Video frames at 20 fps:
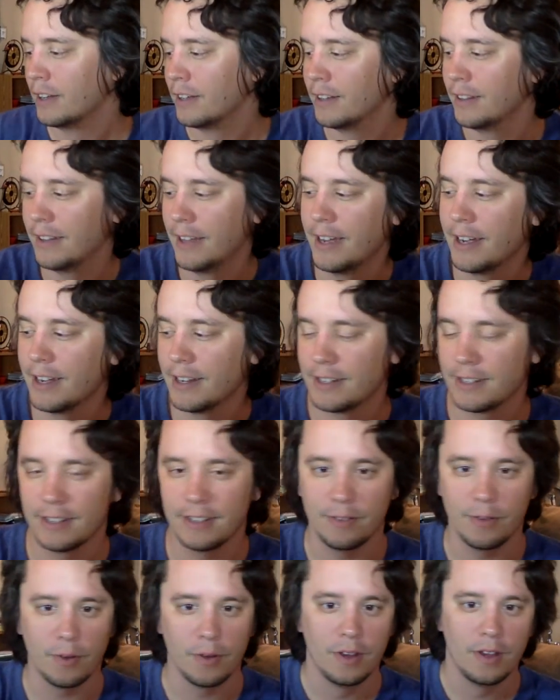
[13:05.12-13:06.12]
And they get to
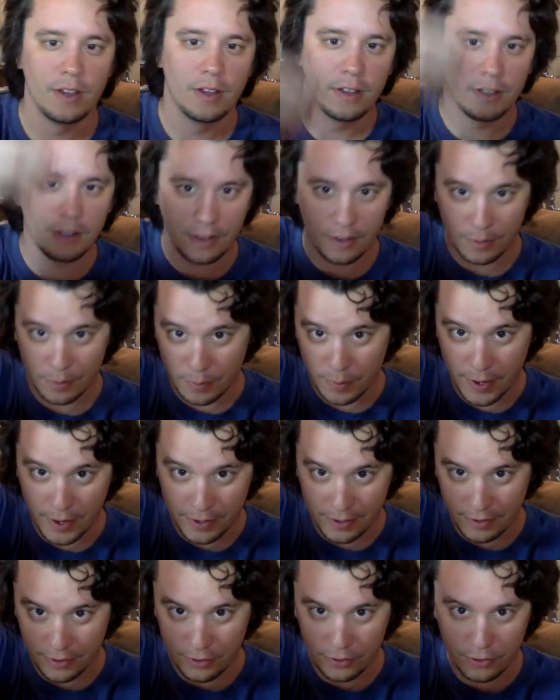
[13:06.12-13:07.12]
wear
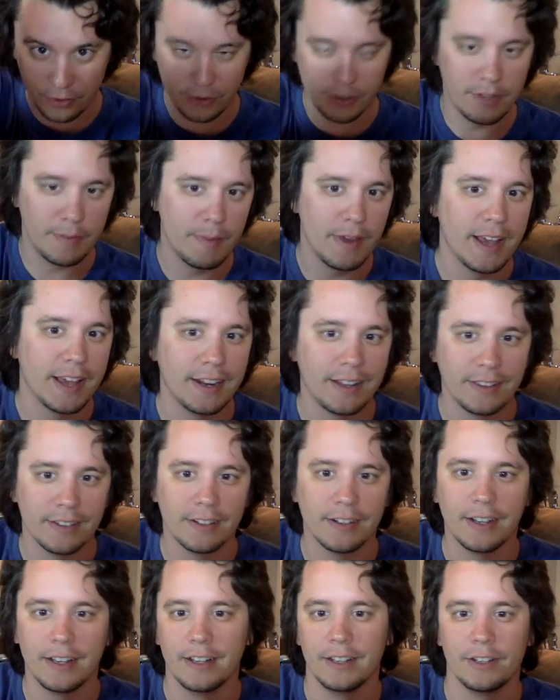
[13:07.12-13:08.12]
the little green man on
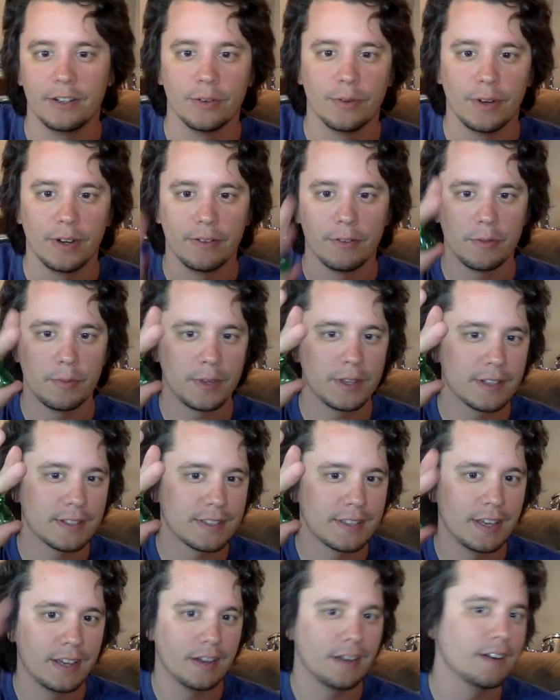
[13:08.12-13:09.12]
their head or whatever because
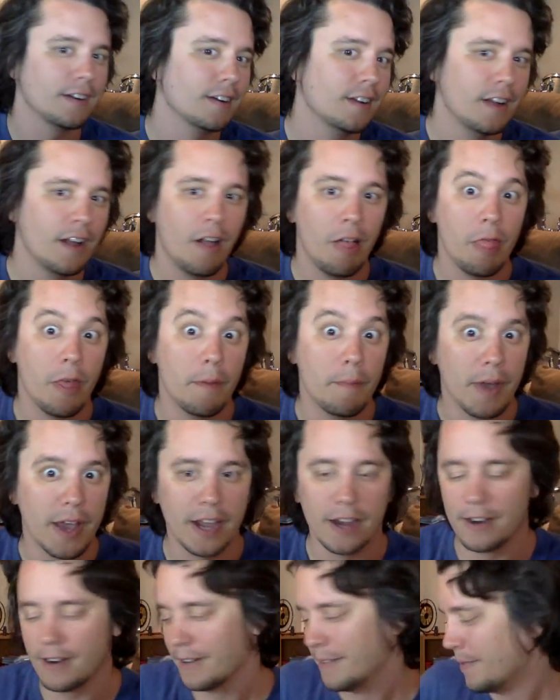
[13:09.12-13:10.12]
they are the
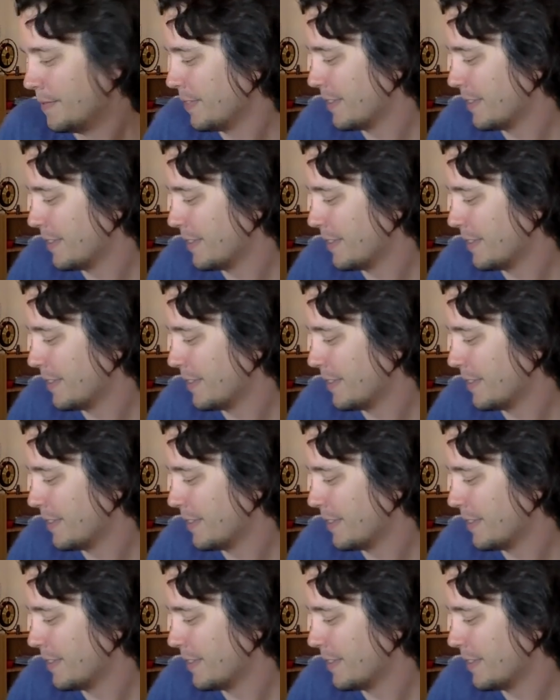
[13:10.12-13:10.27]
mayor.